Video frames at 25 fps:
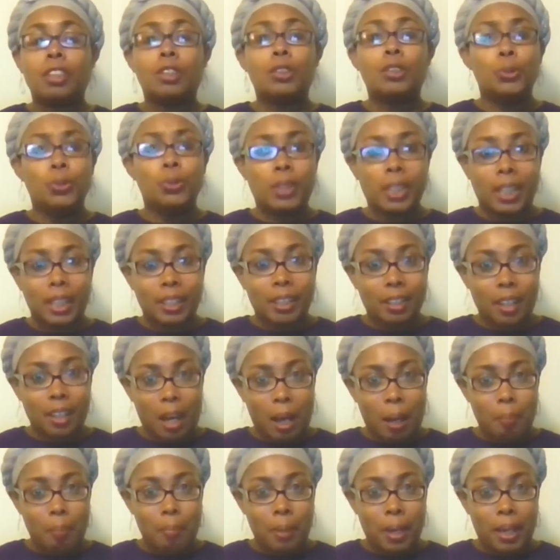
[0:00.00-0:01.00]
you can
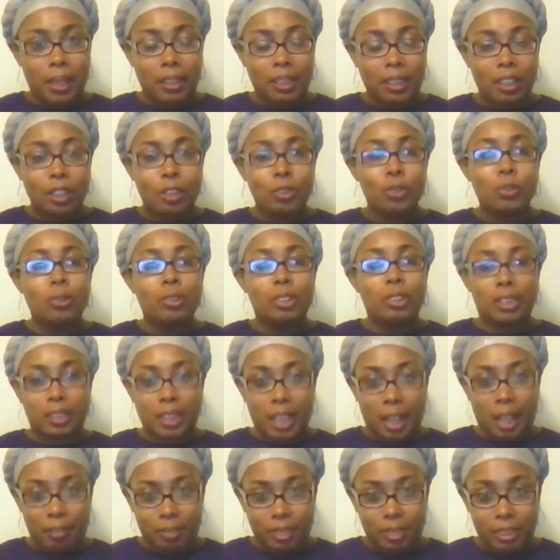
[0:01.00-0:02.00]
opt back in. You just
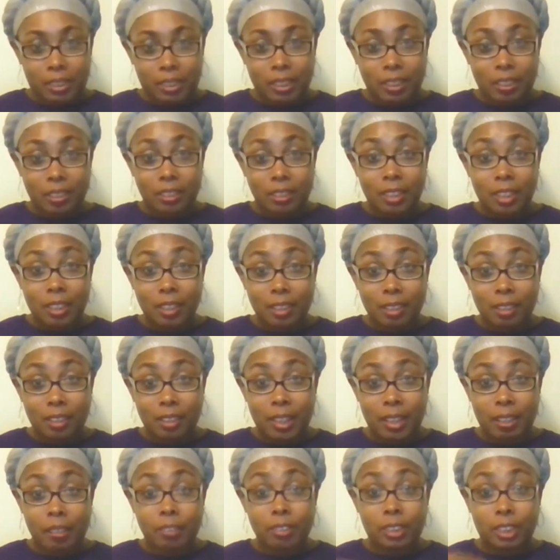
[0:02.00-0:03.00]
have to send another
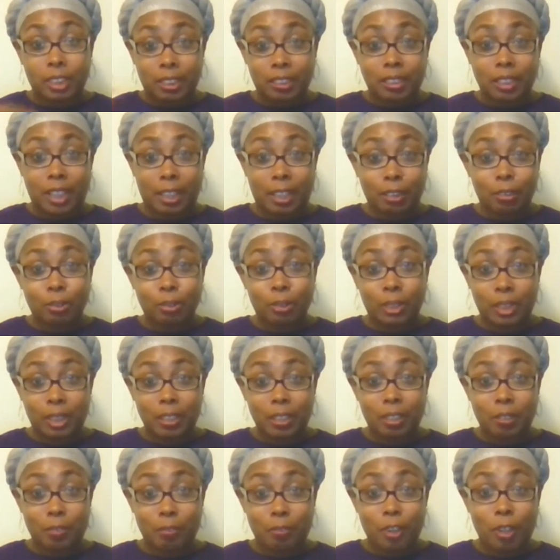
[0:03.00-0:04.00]
letter, just like you
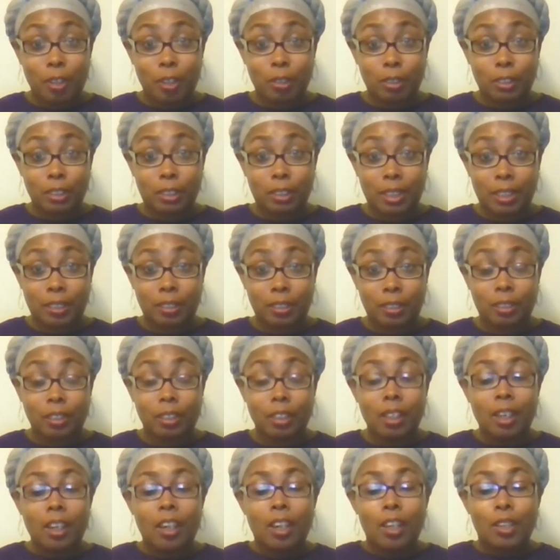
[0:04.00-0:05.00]
sent the first letter.
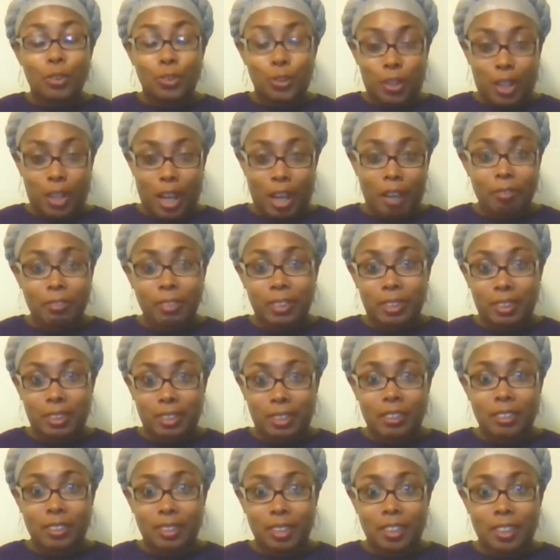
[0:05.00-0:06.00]
You'll have to
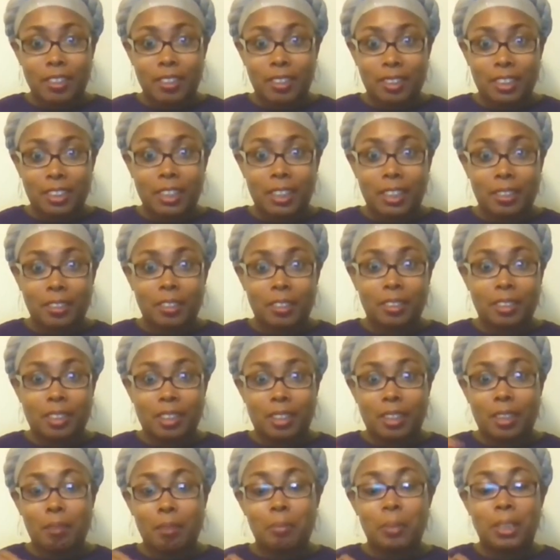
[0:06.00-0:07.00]
send another letter
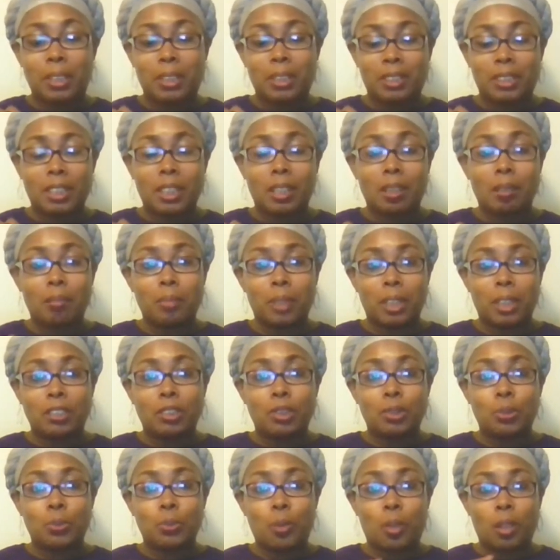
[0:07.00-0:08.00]
and tell them
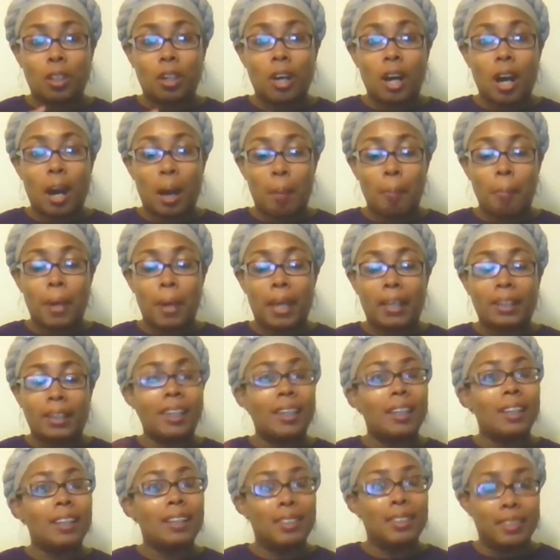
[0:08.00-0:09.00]
that you want to opt back
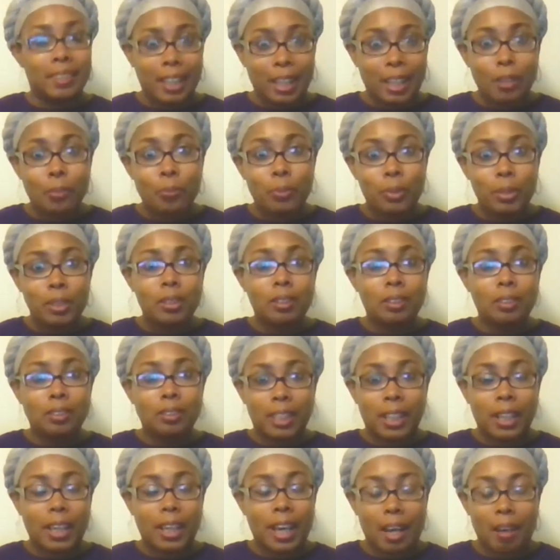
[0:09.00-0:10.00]
in, and they
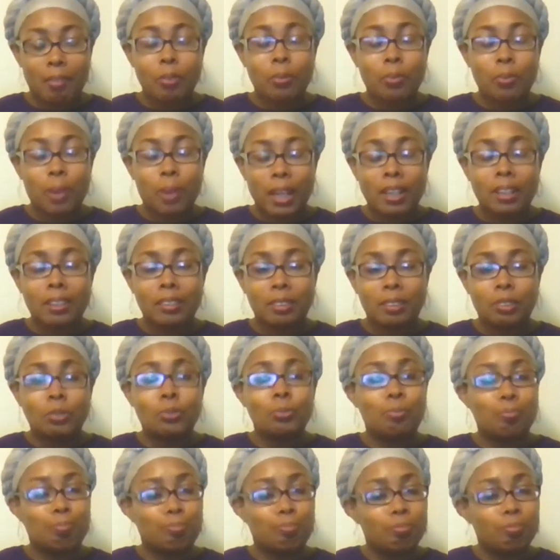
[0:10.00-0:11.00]
have a right.
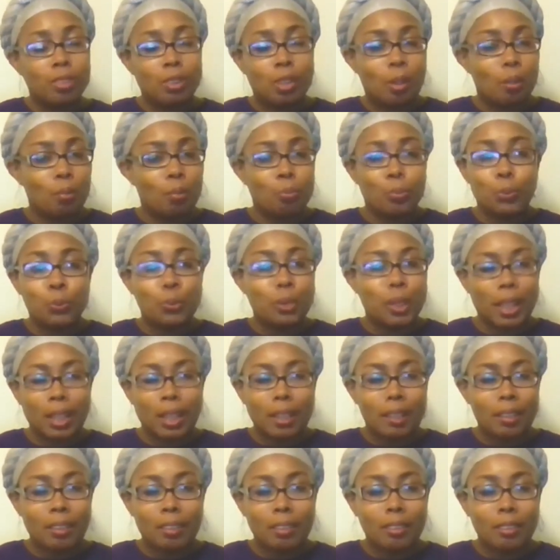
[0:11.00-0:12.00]
You
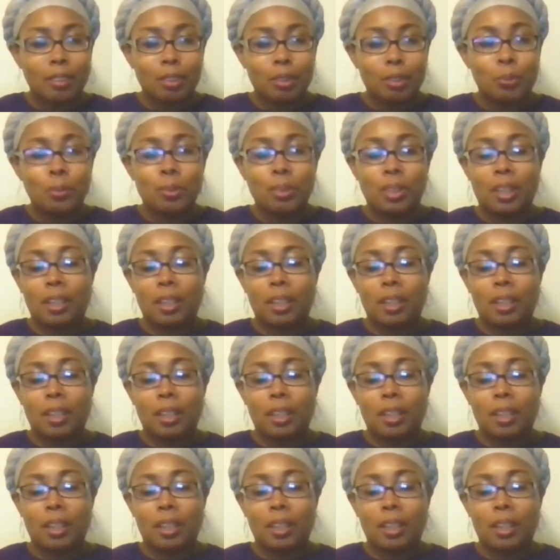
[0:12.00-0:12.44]
can do